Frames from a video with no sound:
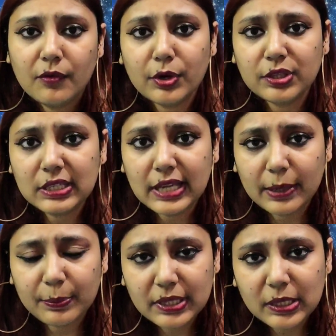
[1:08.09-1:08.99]
For the
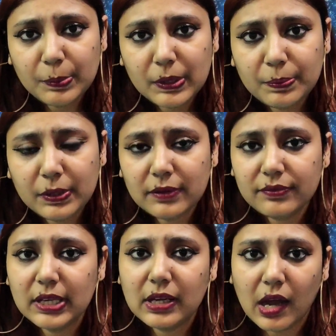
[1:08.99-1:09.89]
diabetic people,
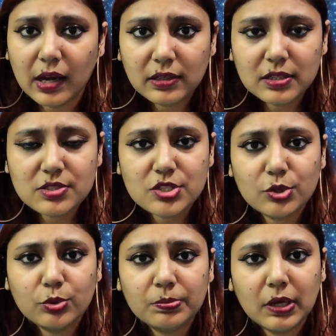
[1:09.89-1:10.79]
if they can't
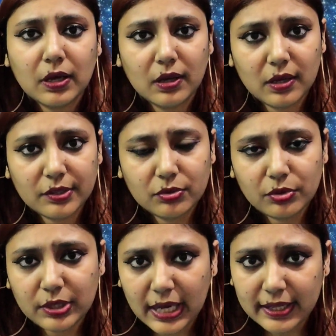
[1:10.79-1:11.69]
consume
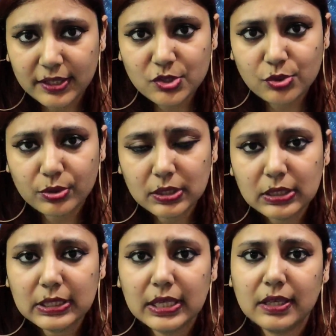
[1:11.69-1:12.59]
direct
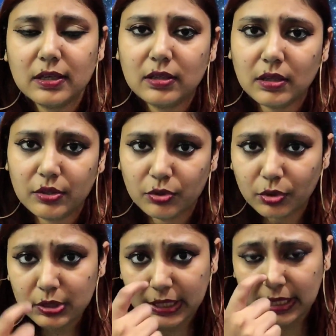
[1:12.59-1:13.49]
sugar, they
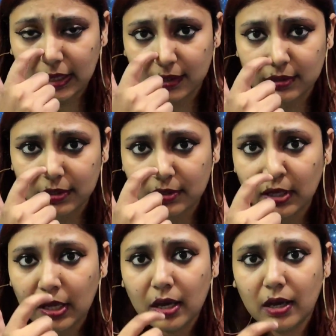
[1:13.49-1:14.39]
can take
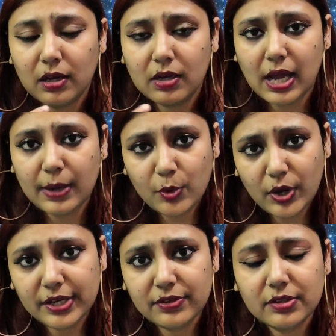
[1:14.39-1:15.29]
other
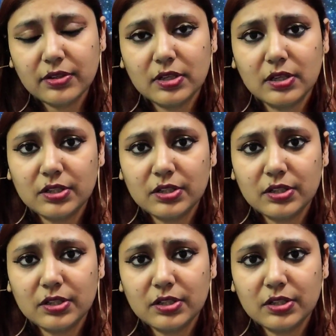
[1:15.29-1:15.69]
carbohydrate